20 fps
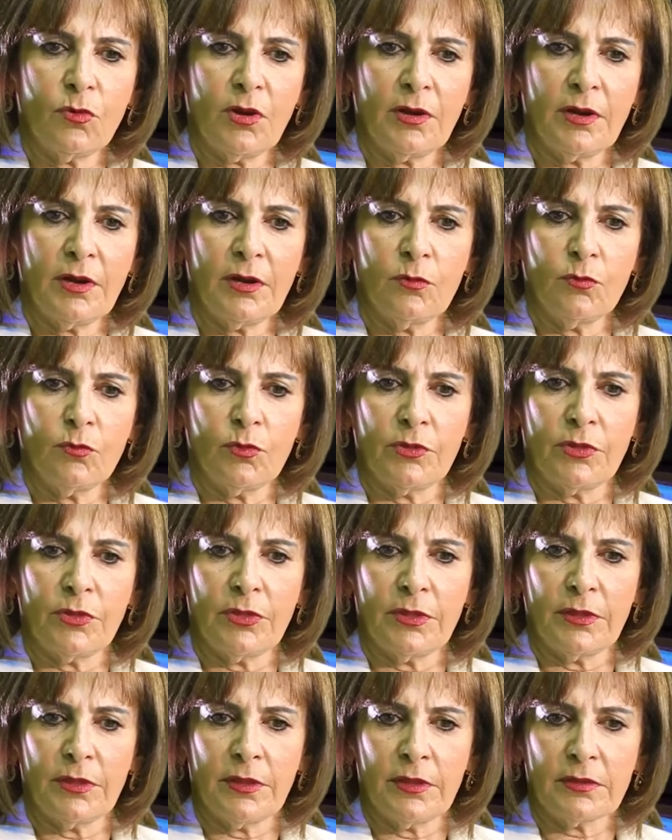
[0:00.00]
While
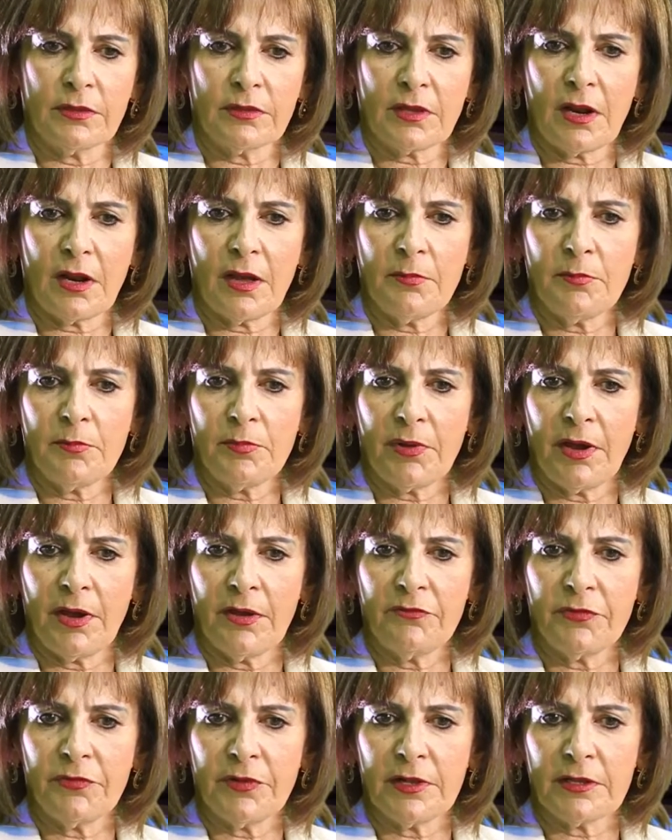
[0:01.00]
with Trump,
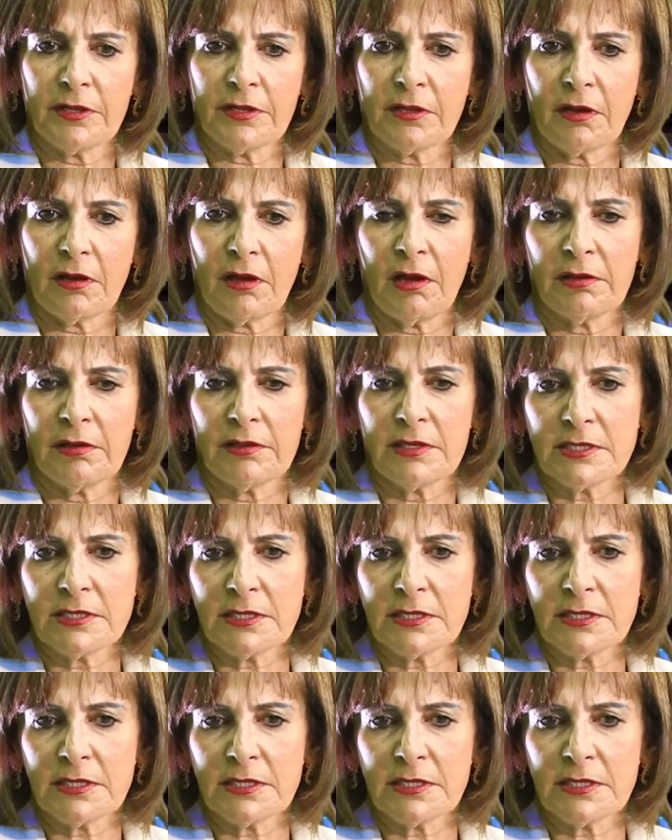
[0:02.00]
I felt I